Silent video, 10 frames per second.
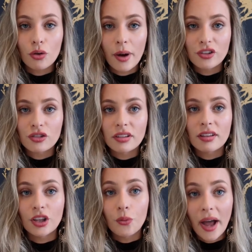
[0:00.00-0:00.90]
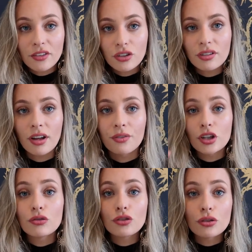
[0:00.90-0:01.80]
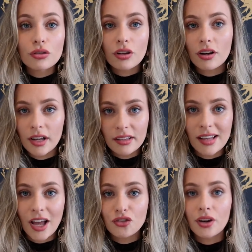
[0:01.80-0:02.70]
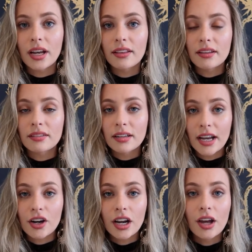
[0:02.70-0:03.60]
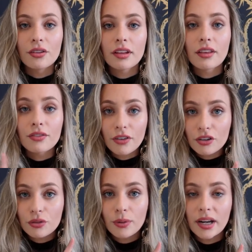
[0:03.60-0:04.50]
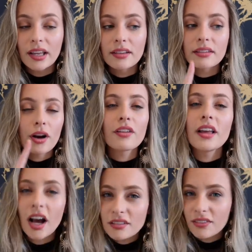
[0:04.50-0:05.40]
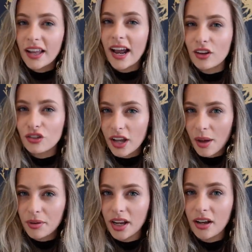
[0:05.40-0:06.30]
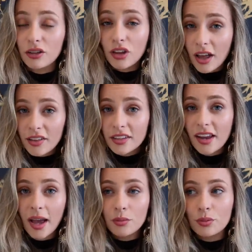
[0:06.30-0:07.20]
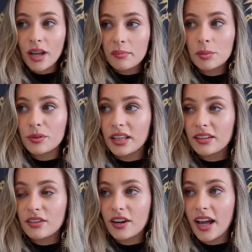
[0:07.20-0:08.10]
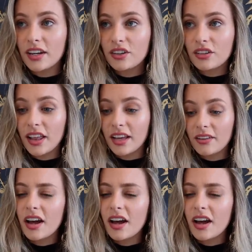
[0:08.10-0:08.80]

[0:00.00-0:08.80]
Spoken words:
questions that you ask yourself when you do start exaggerating these scenarios. And the first one is, what are the odds of that actually happening? A lot of the times we come up with things in our head and you're like,